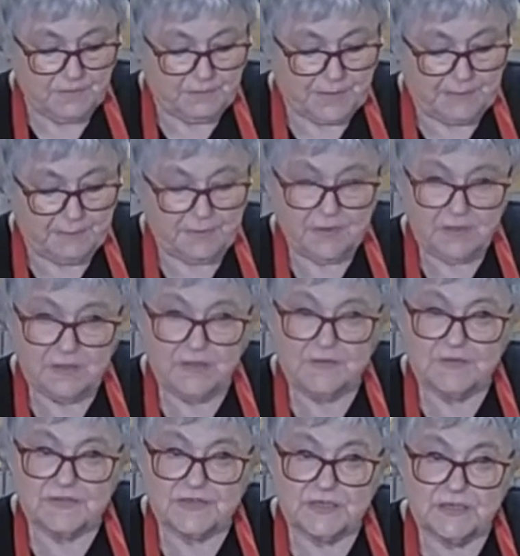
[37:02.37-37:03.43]
pepper.
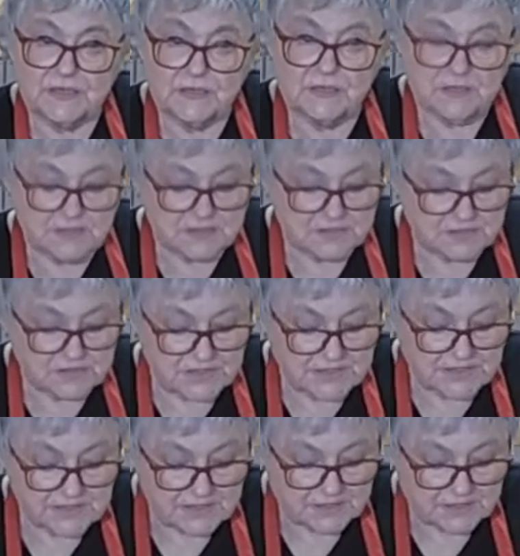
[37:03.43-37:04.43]
You see, it's just little